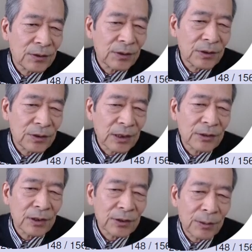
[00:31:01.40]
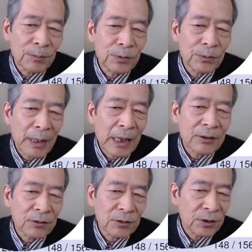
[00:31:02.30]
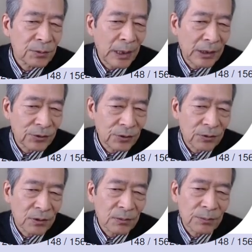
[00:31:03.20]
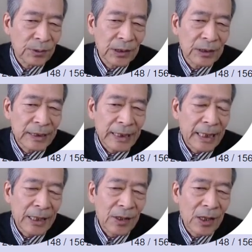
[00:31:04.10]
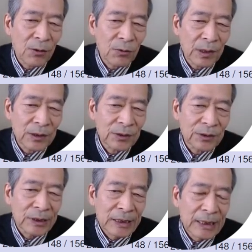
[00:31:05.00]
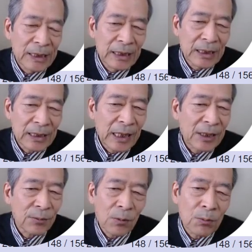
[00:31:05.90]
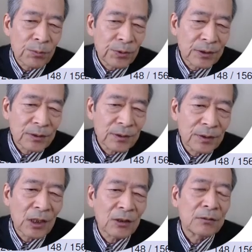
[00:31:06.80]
just a simple macro expansion of, and therefore it's kind of obvious. Now,